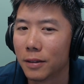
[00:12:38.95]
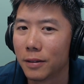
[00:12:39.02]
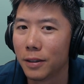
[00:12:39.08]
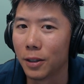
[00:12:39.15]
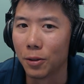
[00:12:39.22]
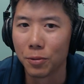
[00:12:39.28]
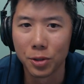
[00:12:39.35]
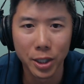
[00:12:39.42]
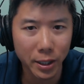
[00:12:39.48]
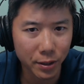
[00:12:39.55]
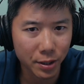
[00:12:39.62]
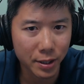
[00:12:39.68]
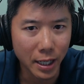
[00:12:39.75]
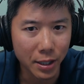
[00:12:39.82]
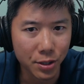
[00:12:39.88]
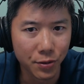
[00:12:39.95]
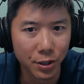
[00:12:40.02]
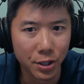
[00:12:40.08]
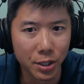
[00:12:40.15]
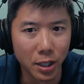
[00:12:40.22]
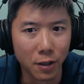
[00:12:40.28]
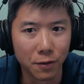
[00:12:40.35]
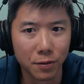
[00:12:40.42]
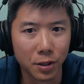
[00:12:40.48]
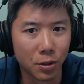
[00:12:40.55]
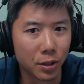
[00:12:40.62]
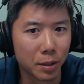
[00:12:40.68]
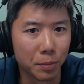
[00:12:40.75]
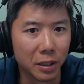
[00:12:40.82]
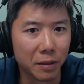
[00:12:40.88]
you know check out the stats for yourself. You don't
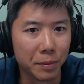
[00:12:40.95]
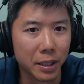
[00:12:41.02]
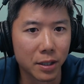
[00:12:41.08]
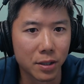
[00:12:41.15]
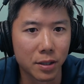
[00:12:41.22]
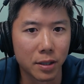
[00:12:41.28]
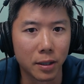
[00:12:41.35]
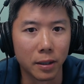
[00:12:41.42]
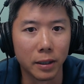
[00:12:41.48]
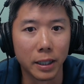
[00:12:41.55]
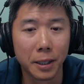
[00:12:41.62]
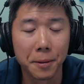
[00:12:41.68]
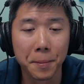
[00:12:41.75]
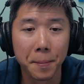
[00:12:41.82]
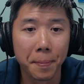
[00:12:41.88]
have to believe me necessarily